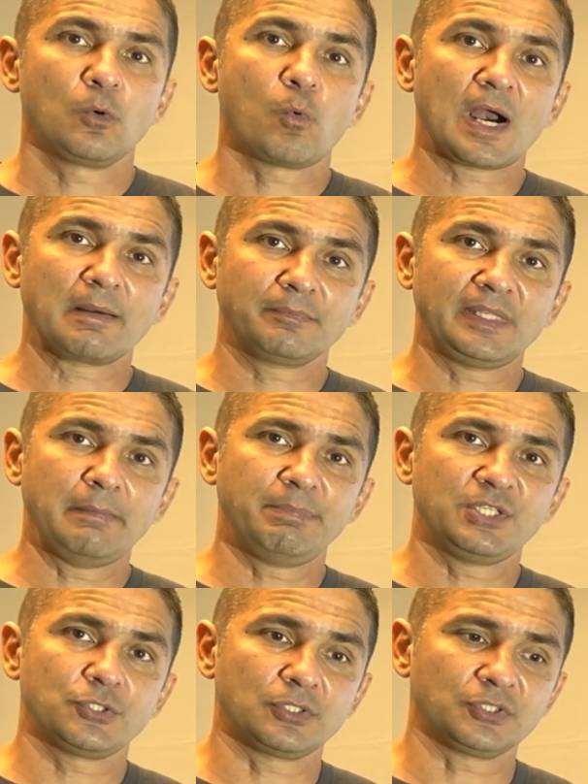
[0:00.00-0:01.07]
warm
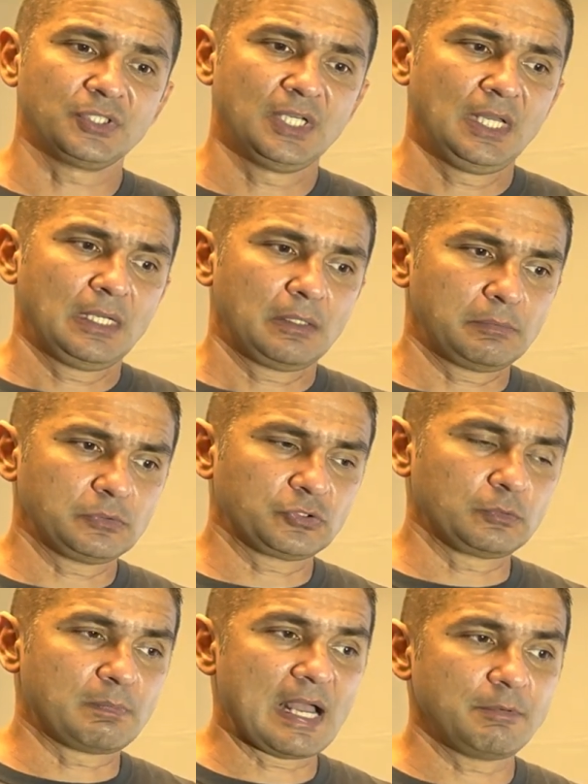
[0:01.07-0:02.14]
temperatures,
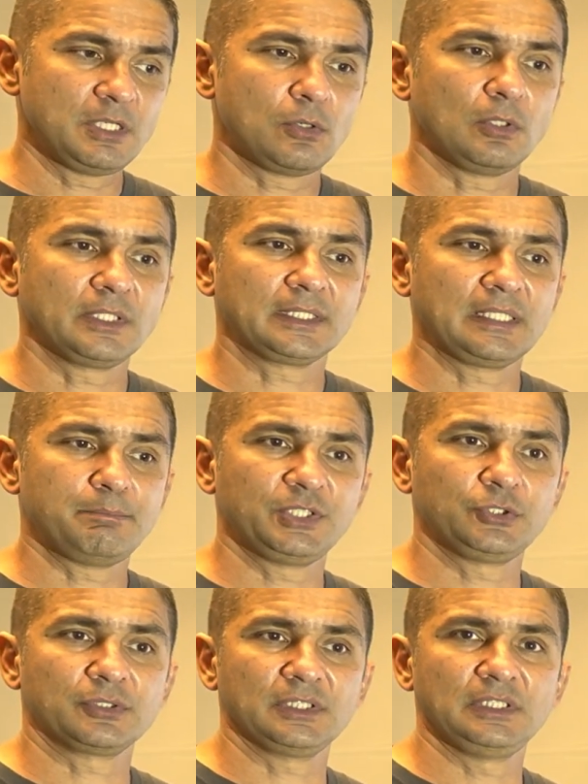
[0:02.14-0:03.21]
surviving colder temperatures